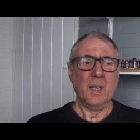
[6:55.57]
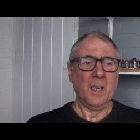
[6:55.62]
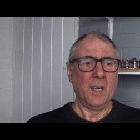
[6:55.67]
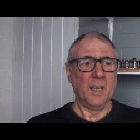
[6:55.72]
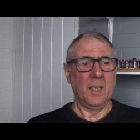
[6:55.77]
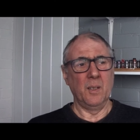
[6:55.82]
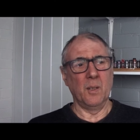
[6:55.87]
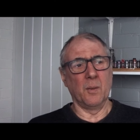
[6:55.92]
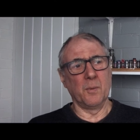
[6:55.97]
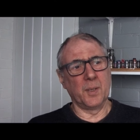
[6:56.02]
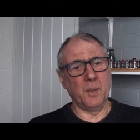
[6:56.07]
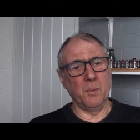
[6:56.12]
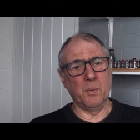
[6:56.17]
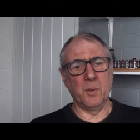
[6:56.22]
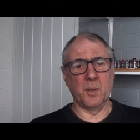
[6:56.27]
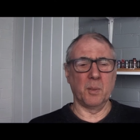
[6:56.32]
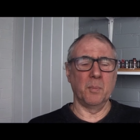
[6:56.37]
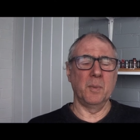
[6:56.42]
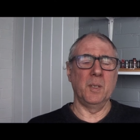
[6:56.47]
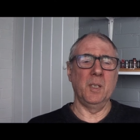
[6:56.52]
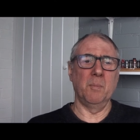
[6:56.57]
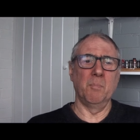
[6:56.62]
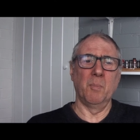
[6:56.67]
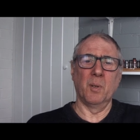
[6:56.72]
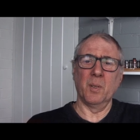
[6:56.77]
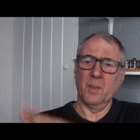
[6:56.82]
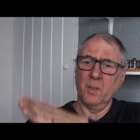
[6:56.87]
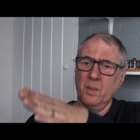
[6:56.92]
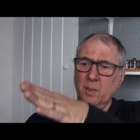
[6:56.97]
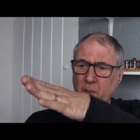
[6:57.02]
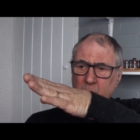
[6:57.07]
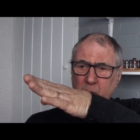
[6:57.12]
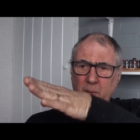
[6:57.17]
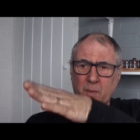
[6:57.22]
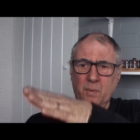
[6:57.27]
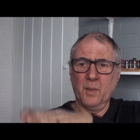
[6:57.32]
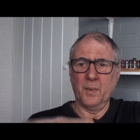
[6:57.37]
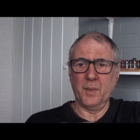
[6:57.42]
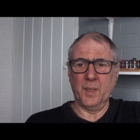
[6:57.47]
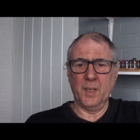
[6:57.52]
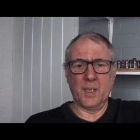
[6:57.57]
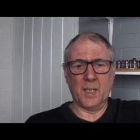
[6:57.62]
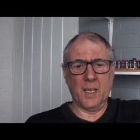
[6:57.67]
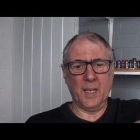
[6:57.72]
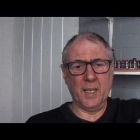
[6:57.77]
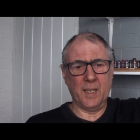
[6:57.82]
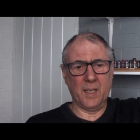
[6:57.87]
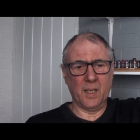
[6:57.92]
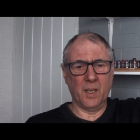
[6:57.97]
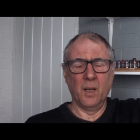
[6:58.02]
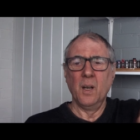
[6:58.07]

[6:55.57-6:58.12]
And obviously with some of these modern coils, we've got this like